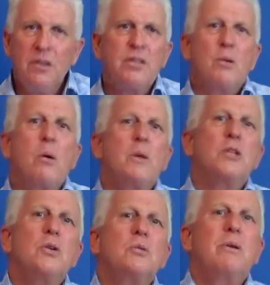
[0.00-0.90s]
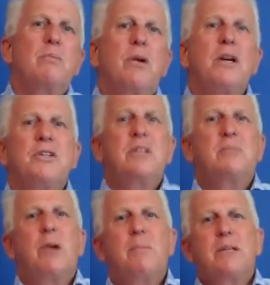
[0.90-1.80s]
So what we do is we price this
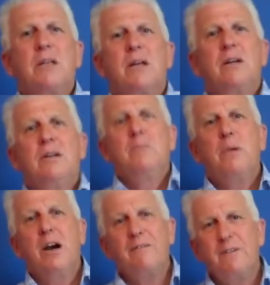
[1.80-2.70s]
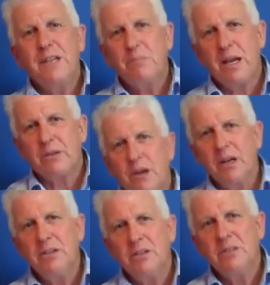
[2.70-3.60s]
property in a buyer feedback
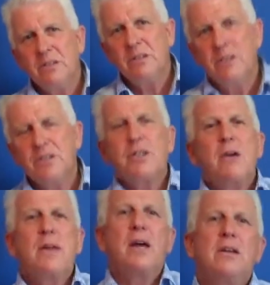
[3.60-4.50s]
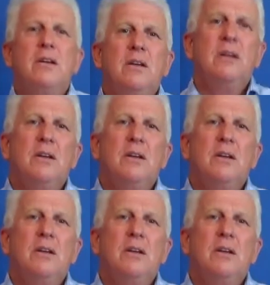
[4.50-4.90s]
range so that